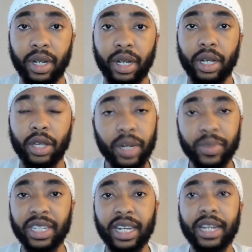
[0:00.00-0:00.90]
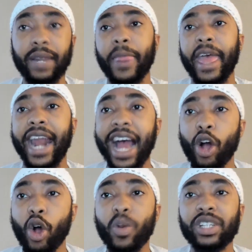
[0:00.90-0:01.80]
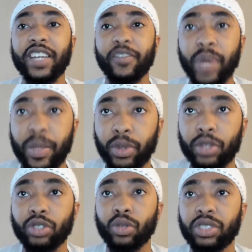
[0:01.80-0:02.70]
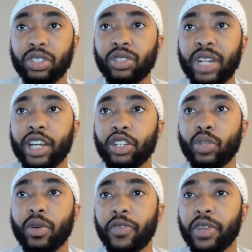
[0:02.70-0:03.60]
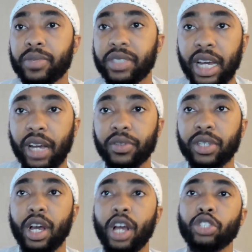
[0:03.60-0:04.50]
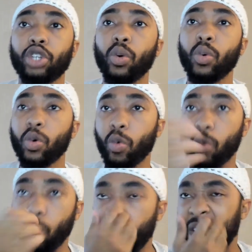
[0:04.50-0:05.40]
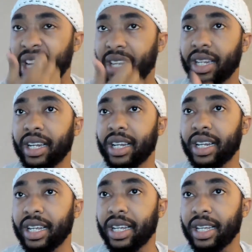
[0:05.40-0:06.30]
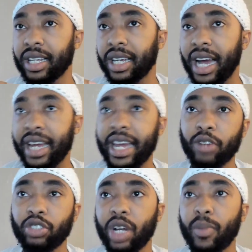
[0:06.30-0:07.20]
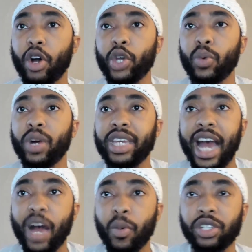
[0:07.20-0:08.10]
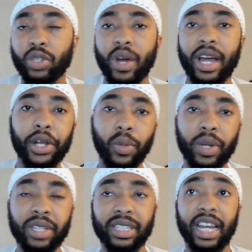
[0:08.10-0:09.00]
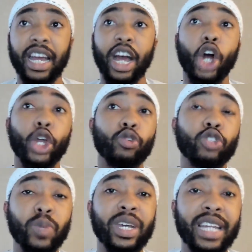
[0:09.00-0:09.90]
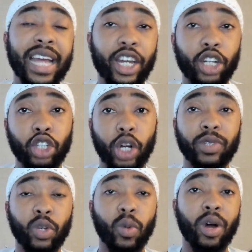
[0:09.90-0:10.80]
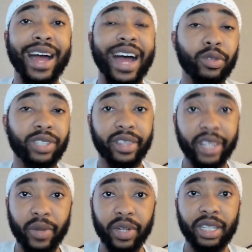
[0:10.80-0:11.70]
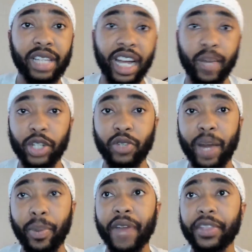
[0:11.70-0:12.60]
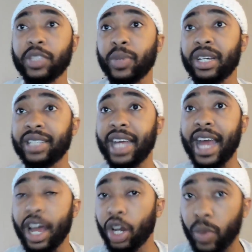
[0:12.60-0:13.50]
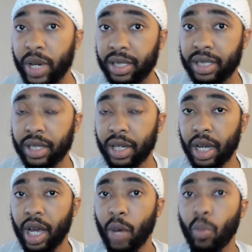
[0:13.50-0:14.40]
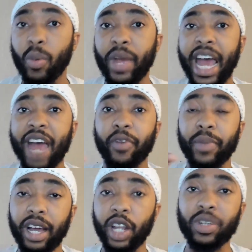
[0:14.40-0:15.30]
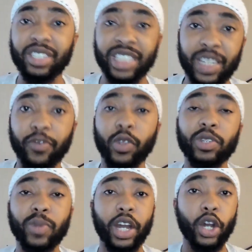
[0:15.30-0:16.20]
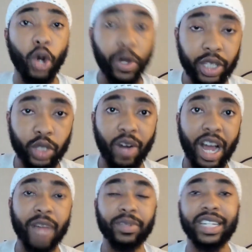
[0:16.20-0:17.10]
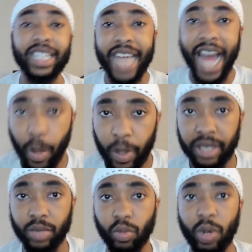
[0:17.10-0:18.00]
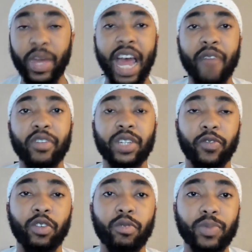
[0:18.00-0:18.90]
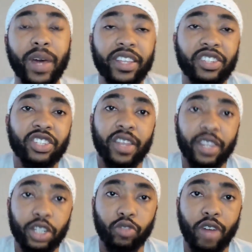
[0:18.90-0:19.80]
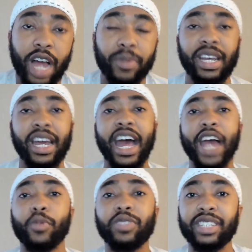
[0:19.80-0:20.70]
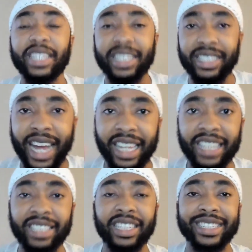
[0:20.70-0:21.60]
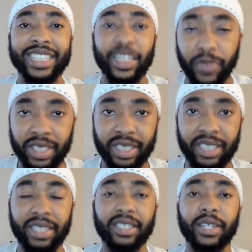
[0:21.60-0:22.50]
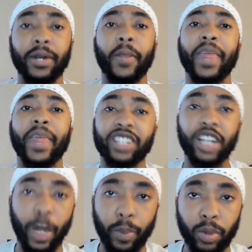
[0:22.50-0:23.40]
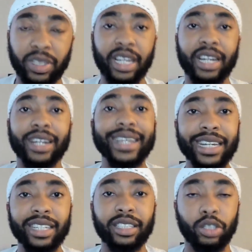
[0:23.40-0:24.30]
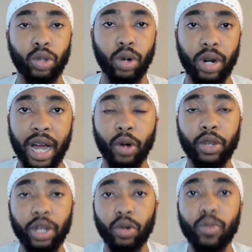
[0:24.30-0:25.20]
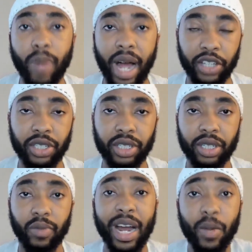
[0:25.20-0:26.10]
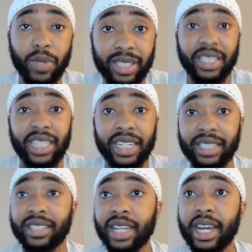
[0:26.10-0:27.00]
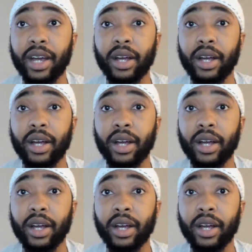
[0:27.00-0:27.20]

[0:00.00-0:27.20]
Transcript: You know what I'm saying? And I always give people the sources so they can do it for themselves. So when Kayal's talking about, are you a Yahwist or Elohist? Are you speaking that in the terms of the Wellhausen theory, the documentary hypothesis? Because the Elohists, what we have from the Elohists is influenced by the northern tribes, and the Yahwists, what we have is influenced by the southern tribes. And you see these stylistic differences that's coupled there in the Torah or the Chumash, right? We see it, it's there.